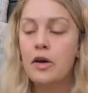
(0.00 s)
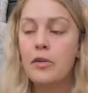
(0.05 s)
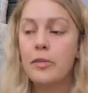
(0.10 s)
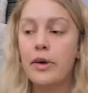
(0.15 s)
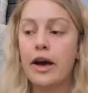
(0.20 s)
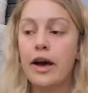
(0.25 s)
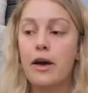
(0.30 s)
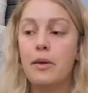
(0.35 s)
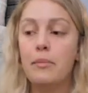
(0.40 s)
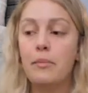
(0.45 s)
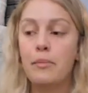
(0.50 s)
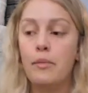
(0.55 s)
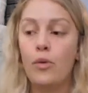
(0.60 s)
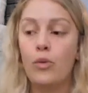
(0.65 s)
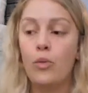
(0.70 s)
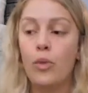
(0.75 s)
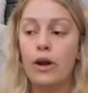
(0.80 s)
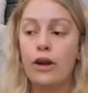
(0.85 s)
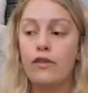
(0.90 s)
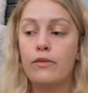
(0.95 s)
But
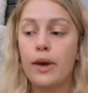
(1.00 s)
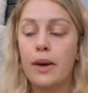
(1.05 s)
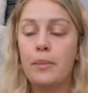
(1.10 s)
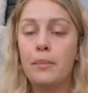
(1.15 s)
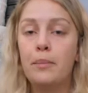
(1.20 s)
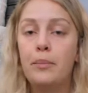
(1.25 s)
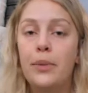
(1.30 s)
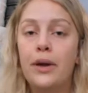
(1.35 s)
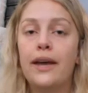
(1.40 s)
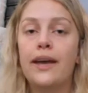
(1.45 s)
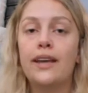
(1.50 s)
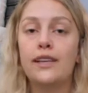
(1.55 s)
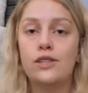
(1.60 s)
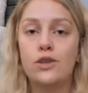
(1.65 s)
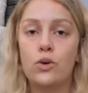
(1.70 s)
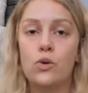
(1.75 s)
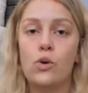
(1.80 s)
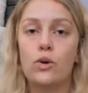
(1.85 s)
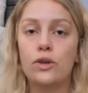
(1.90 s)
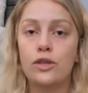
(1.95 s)
one of my
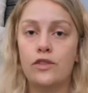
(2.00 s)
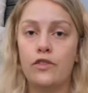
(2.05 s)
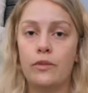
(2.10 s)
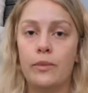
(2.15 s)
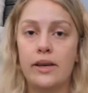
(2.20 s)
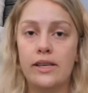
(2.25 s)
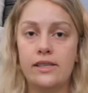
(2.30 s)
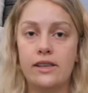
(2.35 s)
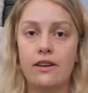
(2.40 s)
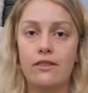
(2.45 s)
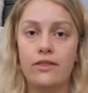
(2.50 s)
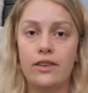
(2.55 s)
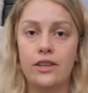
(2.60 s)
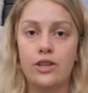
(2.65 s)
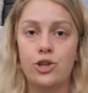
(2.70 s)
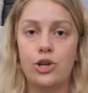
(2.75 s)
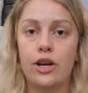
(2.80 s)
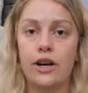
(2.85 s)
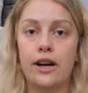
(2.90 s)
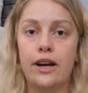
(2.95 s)
biggest goals for myself
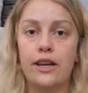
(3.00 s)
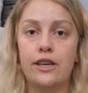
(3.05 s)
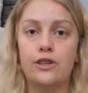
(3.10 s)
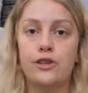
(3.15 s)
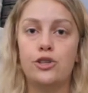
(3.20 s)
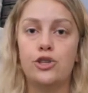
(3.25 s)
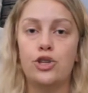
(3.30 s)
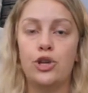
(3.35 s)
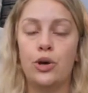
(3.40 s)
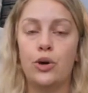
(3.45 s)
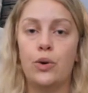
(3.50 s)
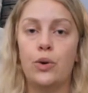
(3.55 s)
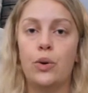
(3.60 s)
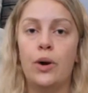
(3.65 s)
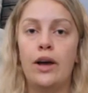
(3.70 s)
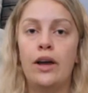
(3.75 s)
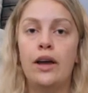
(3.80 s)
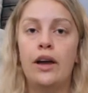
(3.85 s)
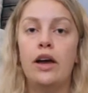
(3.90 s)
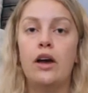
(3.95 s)
this year is
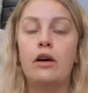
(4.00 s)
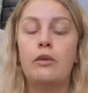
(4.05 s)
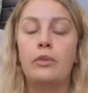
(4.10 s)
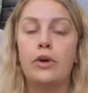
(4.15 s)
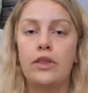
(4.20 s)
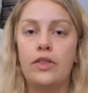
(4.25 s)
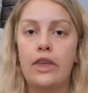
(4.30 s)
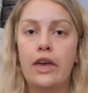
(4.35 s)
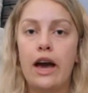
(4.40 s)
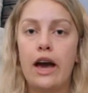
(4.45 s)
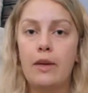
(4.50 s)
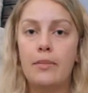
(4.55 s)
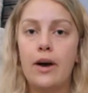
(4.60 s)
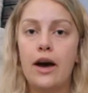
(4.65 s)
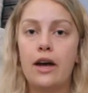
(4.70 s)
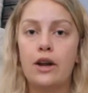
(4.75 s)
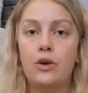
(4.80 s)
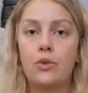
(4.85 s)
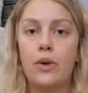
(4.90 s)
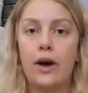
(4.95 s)
to put the
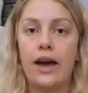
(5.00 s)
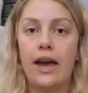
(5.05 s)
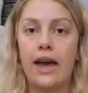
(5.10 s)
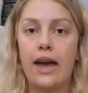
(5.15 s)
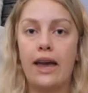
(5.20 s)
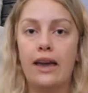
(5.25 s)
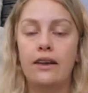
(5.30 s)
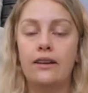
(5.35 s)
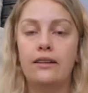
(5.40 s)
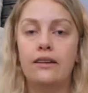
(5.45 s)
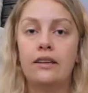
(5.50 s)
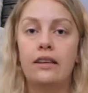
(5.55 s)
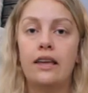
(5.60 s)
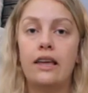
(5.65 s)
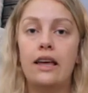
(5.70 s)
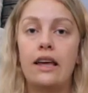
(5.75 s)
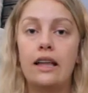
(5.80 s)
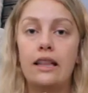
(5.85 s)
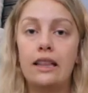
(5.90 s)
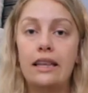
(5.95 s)
iPad away
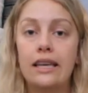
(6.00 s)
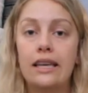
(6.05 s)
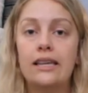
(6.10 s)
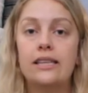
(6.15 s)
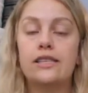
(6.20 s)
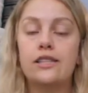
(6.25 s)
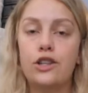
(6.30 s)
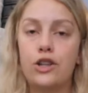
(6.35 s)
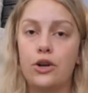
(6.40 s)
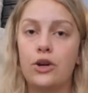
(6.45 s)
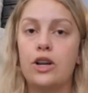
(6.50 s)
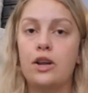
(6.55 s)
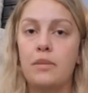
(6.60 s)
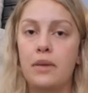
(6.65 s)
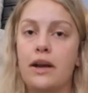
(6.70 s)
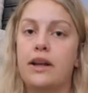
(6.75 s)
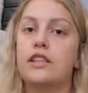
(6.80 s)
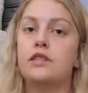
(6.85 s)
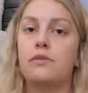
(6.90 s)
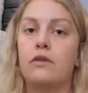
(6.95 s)
at least 30
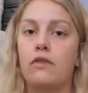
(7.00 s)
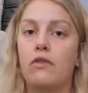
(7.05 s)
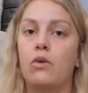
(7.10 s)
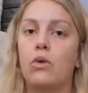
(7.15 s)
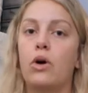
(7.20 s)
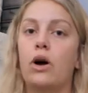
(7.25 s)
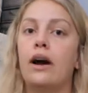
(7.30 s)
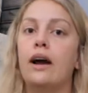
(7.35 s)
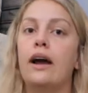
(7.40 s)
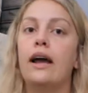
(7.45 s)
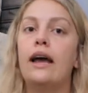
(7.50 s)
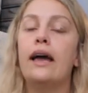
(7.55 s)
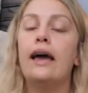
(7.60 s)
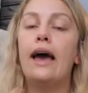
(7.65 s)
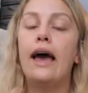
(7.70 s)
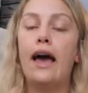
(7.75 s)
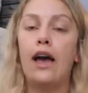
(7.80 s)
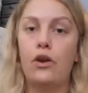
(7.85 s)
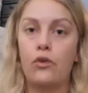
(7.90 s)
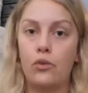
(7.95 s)
minutes before
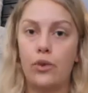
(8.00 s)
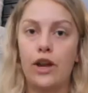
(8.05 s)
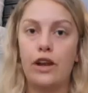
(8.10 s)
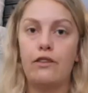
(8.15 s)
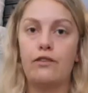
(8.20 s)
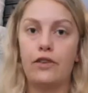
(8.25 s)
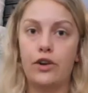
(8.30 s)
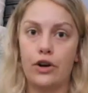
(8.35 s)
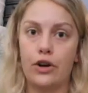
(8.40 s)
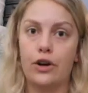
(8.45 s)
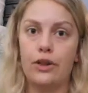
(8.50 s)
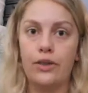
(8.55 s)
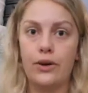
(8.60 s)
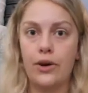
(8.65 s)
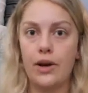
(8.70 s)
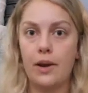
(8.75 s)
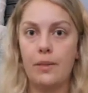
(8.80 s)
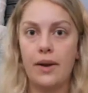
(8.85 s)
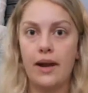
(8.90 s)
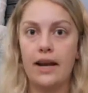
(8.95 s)
and read for a good
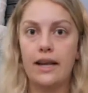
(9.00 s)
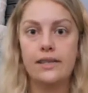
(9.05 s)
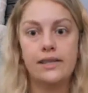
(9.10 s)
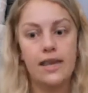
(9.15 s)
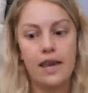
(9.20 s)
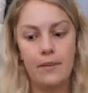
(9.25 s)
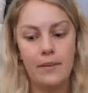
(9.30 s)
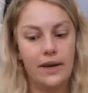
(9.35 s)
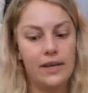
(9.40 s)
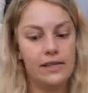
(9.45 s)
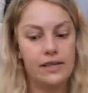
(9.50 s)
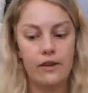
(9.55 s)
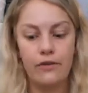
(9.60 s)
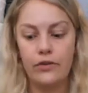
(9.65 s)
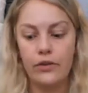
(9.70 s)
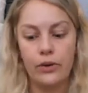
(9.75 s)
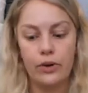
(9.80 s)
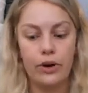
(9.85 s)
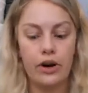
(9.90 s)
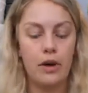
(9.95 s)
30 minutes. Get myself
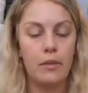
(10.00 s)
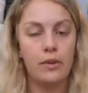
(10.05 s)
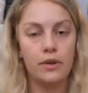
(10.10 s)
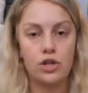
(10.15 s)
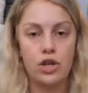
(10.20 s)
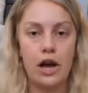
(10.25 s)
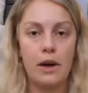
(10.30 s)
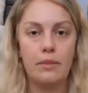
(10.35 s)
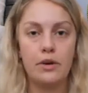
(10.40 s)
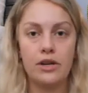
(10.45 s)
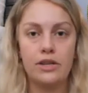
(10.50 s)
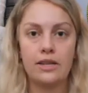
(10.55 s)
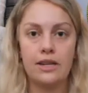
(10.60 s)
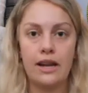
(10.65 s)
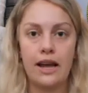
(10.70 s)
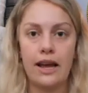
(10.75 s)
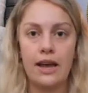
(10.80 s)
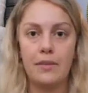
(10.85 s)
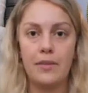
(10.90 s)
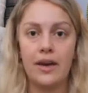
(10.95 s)
through a couple chapters a
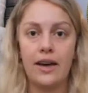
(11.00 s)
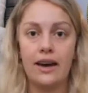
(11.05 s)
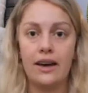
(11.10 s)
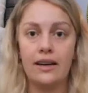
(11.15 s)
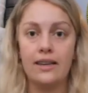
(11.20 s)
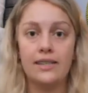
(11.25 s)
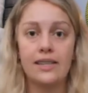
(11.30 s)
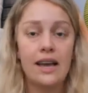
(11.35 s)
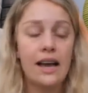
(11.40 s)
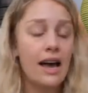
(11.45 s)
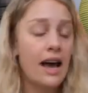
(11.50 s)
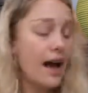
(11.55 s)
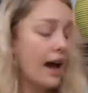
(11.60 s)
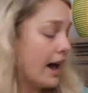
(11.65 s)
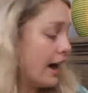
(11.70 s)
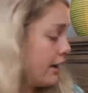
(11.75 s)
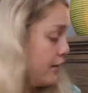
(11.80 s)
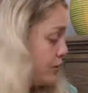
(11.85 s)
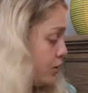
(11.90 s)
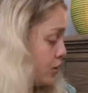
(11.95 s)
night because
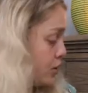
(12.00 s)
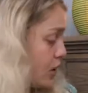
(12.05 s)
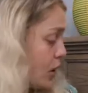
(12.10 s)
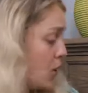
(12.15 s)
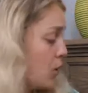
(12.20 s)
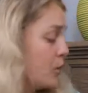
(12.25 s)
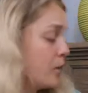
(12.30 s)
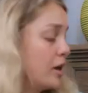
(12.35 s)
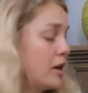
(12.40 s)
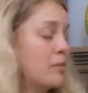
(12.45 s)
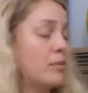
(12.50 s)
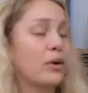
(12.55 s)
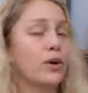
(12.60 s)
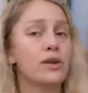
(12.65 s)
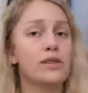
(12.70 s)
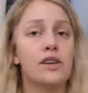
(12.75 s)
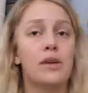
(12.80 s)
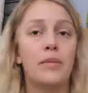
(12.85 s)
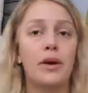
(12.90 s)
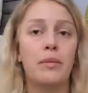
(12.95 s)
I have so many
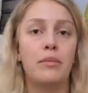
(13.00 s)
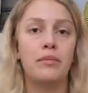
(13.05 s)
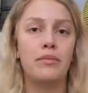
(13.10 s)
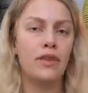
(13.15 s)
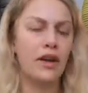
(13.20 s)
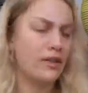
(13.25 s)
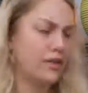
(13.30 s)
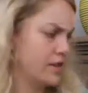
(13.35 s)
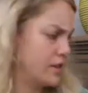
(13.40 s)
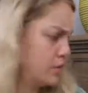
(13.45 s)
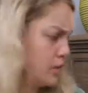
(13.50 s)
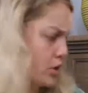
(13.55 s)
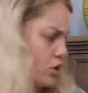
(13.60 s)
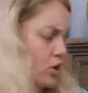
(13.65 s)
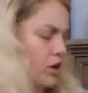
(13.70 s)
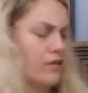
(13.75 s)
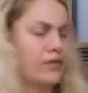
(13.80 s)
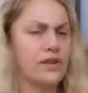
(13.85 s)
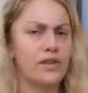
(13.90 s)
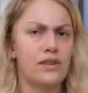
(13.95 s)
books on my, not this
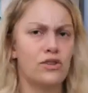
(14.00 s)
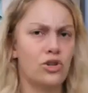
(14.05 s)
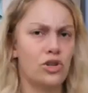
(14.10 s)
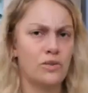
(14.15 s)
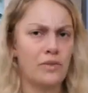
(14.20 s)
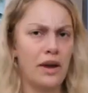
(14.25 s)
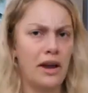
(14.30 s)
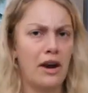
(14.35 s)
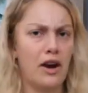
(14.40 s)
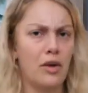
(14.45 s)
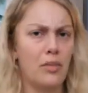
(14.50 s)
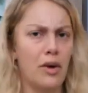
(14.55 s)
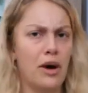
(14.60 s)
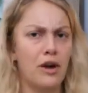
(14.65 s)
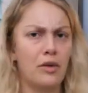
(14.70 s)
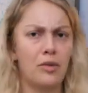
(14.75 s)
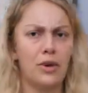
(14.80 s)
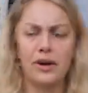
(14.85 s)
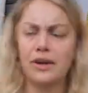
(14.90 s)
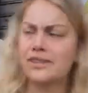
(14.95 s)
bookshelf, this is just my Harry
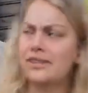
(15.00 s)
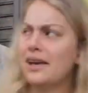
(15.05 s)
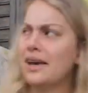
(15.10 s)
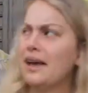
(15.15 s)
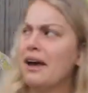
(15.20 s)
Potter books,